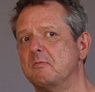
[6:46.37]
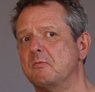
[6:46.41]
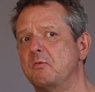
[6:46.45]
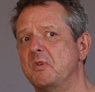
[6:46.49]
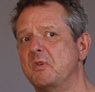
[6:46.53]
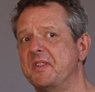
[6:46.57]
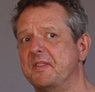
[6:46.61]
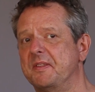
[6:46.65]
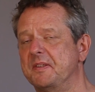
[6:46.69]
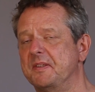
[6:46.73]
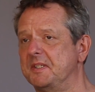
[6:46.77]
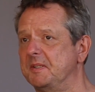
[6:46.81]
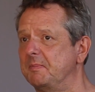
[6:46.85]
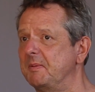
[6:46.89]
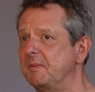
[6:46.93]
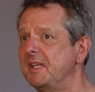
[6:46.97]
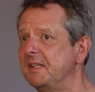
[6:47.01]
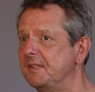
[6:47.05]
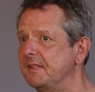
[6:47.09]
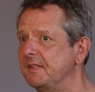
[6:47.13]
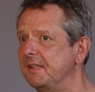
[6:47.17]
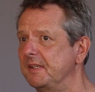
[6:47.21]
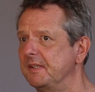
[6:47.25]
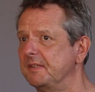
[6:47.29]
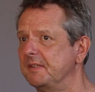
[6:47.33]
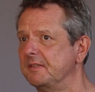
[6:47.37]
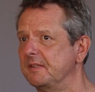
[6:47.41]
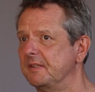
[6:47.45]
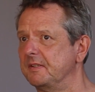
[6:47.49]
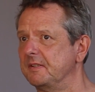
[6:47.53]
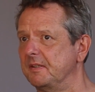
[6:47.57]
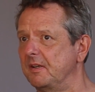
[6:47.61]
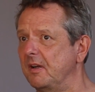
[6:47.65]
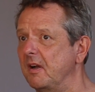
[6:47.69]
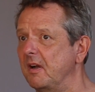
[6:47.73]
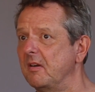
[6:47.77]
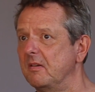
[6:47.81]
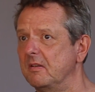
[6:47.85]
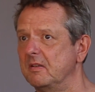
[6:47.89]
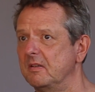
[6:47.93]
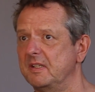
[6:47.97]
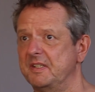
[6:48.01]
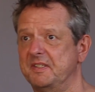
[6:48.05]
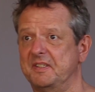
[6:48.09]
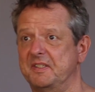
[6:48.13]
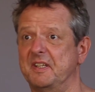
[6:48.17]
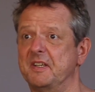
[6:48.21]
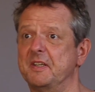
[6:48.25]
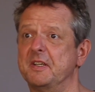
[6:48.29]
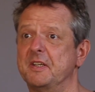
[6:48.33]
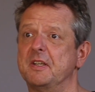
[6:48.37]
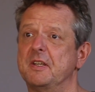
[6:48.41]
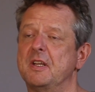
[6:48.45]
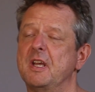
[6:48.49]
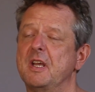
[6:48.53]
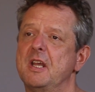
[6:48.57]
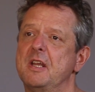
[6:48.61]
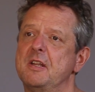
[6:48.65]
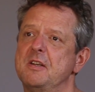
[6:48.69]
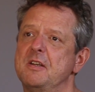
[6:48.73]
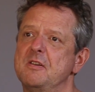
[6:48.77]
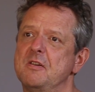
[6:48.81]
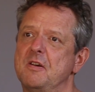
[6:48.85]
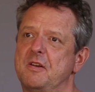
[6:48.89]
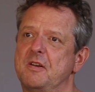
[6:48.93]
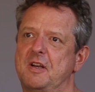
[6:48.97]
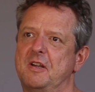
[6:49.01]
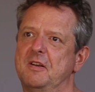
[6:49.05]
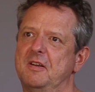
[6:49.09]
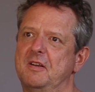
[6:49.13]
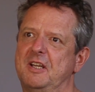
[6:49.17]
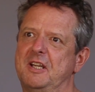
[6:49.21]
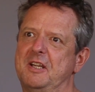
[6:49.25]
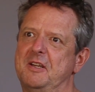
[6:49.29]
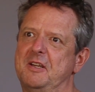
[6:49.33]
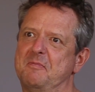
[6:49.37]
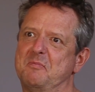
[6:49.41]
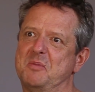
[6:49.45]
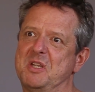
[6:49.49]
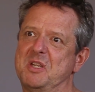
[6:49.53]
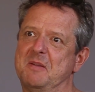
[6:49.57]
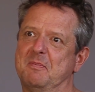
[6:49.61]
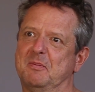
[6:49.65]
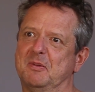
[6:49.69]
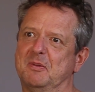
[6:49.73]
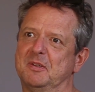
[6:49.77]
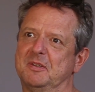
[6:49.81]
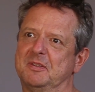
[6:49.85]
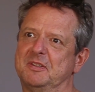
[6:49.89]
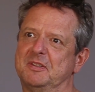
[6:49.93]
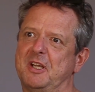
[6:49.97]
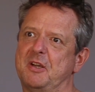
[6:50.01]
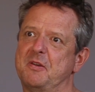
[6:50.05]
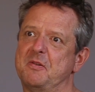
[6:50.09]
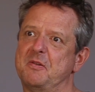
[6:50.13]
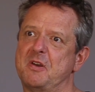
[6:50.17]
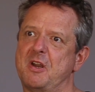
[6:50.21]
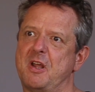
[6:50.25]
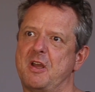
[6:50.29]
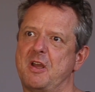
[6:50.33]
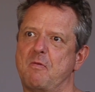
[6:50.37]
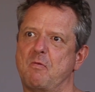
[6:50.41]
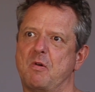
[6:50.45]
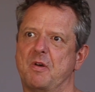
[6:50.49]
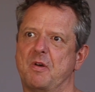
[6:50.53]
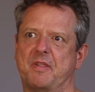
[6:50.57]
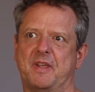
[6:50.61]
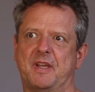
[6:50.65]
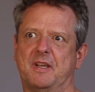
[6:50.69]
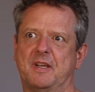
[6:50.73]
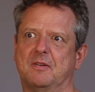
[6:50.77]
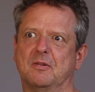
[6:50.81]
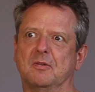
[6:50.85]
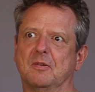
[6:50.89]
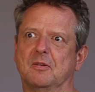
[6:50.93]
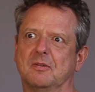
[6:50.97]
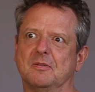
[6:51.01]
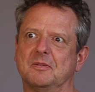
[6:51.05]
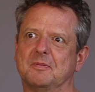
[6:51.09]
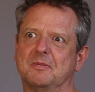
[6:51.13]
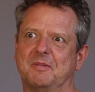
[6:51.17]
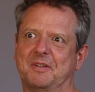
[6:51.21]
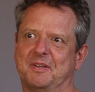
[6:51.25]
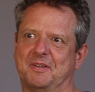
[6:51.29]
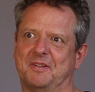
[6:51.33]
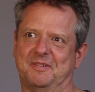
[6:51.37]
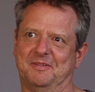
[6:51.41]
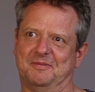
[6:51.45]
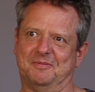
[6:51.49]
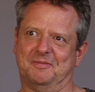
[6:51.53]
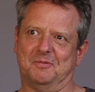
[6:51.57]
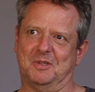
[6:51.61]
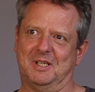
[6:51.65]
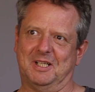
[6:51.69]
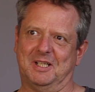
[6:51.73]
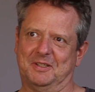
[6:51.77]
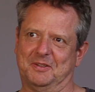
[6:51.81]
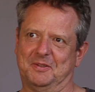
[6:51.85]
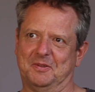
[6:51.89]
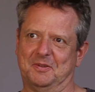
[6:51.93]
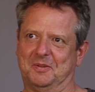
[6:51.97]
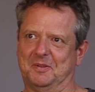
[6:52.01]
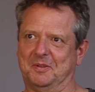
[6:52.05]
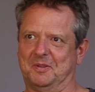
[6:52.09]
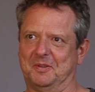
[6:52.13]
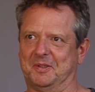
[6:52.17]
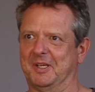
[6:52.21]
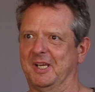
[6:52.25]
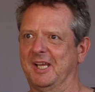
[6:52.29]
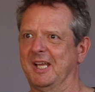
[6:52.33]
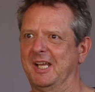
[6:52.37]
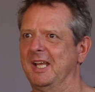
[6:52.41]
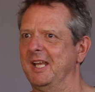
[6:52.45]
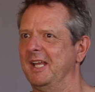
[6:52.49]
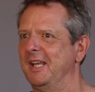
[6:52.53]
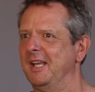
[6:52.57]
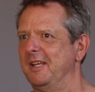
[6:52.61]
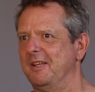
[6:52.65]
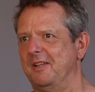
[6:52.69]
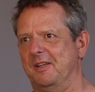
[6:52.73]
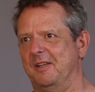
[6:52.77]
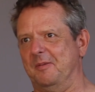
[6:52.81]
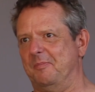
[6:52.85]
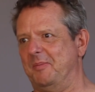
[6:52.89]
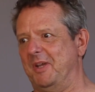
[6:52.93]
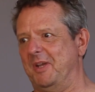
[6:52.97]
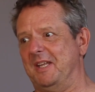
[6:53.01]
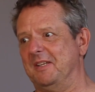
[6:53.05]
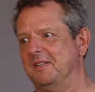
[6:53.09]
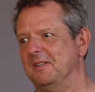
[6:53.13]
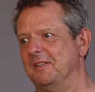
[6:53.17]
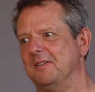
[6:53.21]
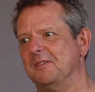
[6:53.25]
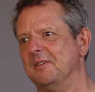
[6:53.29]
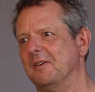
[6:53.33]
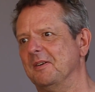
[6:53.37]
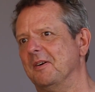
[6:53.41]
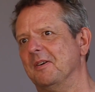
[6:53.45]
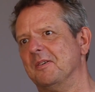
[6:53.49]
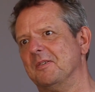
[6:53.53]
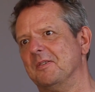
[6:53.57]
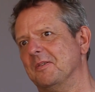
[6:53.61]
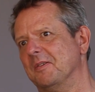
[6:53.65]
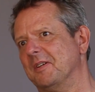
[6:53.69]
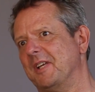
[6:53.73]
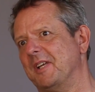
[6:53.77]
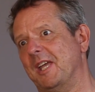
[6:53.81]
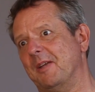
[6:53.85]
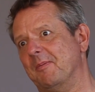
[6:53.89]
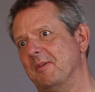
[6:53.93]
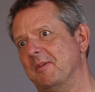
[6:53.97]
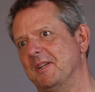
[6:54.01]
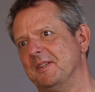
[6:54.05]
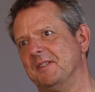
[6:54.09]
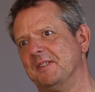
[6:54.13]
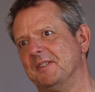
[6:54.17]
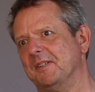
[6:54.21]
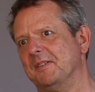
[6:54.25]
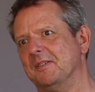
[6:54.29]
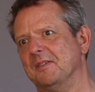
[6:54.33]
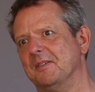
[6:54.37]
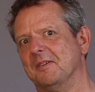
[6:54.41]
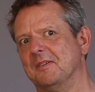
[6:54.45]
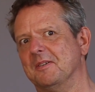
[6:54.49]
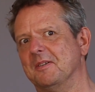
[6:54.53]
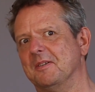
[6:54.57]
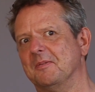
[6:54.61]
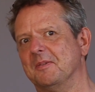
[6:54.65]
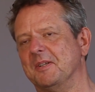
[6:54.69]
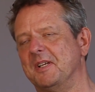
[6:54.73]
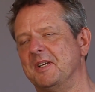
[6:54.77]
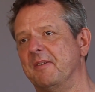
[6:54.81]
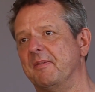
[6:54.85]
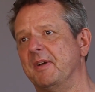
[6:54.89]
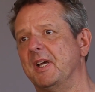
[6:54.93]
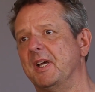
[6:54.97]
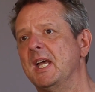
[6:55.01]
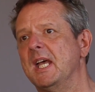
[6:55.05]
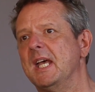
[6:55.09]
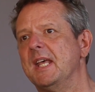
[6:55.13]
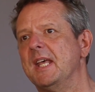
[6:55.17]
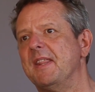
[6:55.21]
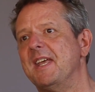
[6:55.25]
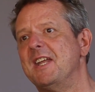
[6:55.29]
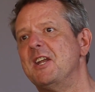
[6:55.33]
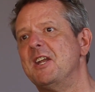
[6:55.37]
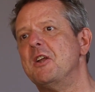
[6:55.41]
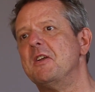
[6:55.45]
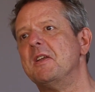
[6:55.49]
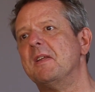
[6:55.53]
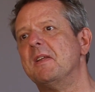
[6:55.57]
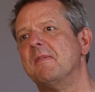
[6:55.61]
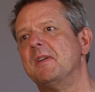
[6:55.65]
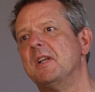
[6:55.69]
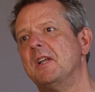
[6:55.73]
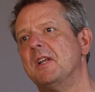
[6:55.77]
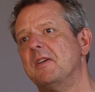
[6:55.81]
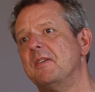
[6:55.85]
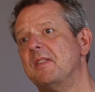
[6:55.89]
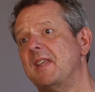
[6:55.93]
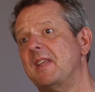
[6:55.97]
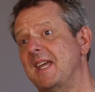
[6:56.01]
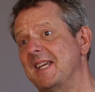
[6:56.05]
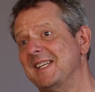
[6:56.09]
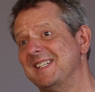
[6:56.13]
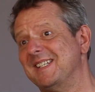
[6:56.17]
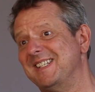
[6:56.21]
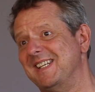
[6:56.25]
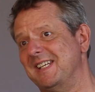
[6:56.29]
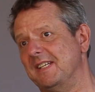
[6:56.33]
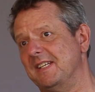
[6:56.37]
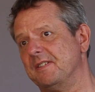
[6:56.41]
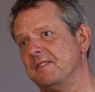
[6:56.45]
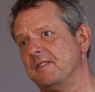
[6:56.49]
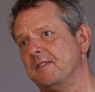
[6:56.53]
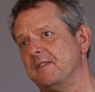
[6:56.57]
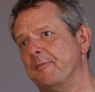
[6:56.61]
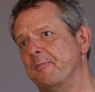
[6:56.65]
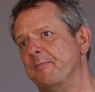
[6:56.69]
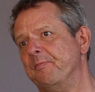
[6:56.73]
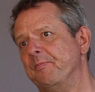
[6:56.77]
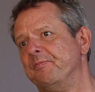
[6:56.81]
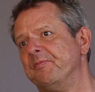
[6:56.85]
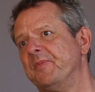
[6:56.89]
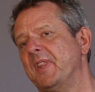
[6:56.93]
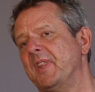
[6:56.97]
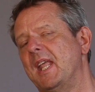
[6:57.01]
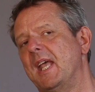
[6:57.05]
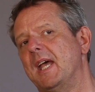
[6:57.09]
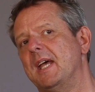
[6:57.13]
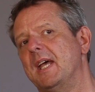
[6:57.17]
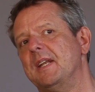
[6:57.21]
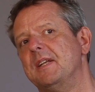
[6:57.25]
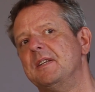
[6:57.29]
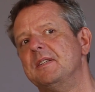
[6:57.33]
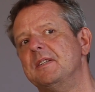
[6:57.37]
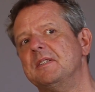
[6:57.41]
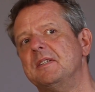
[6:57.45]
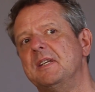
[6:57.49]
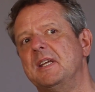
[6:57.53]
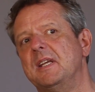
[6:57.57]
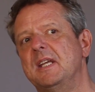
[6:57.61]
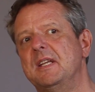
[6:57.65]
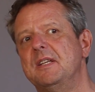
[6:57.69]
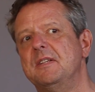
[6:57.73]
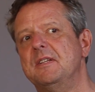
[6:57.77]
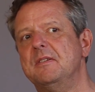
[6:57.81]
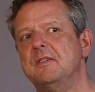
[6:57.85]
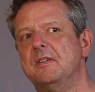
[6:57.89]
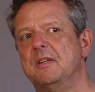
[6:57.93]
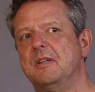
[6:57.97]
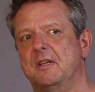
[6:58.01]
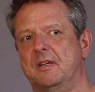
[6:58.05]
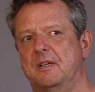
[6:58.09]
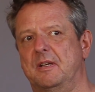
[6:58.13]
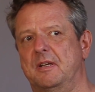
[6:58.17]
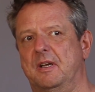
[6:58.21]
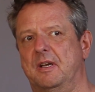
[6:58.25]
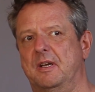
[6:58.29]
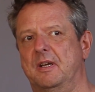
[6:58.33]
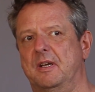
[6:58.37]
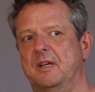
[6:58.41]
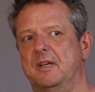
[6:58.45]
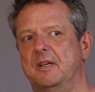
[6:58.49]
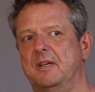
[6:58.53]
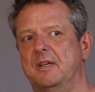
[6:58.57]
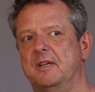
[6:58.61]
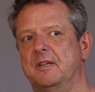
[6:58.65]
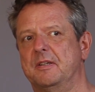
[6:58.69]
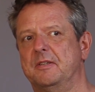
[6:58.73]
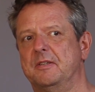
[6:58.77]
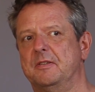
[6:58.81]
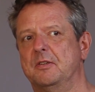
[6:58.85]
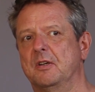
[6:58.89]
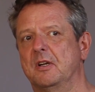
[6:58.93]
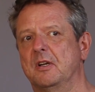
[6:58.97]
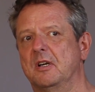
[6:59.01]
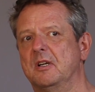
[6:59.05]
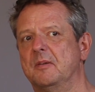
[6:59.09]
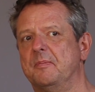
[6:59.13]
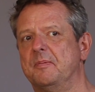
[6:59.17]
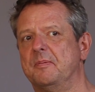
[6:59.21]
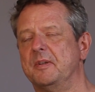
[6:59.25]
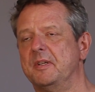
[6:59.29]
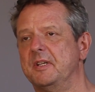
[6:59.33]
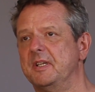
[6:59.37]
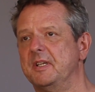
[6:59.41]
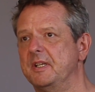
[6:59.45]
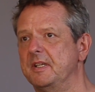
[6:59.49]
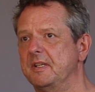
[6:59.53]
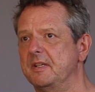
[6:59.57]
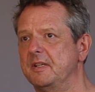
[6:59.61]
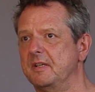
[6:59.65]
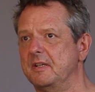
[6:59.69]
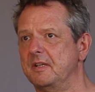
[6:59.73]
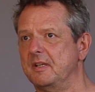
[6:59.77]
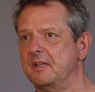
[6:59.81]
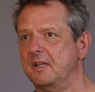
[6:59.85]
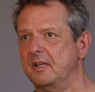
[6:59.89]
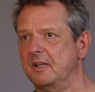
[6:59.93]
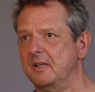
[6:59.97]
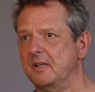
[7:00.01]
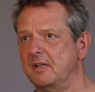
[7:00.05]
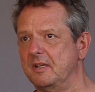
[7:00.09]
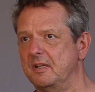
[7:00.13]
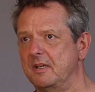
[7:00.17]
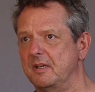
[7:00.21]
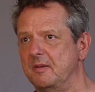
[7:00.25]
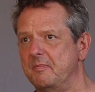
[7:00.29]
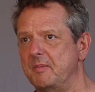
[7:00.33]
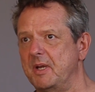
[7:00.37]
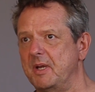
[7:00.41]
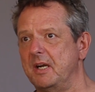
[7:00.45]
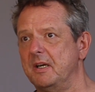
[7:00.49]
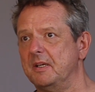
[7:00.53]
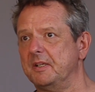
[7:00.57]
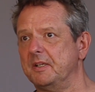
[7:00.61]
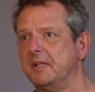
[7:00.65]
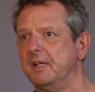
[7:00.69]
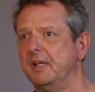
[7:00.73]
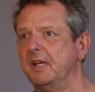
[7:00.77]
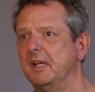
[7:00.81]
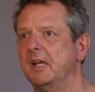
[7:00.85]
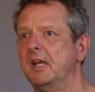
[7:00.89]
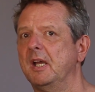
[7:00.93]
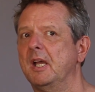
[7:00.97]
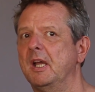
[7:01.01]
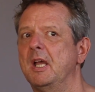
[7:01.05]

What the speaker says: with the species as a whole is that not only people don't know what they're called, whether wild dog, painted dog or Cape hunting dog or whatever, they don't even know they exist. And in Europe and in America,